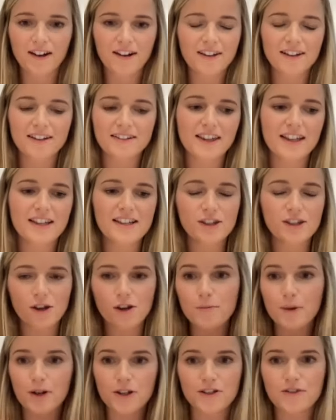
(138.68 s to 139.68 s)
there's
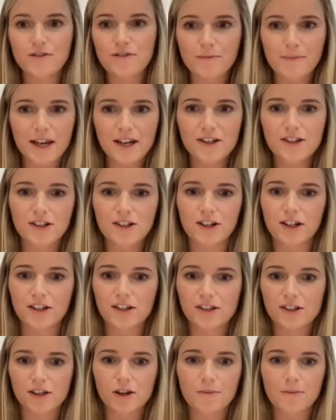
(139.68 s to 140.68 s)
so much information
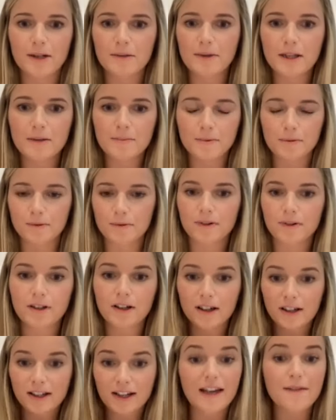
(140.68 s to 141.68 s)
and so many people
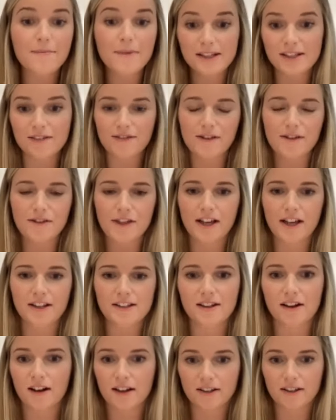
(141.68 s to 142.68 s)
claiming different things
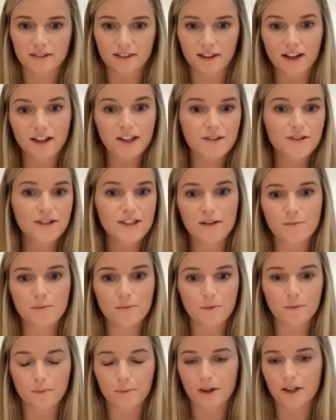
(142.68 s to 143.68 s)
that like you said, when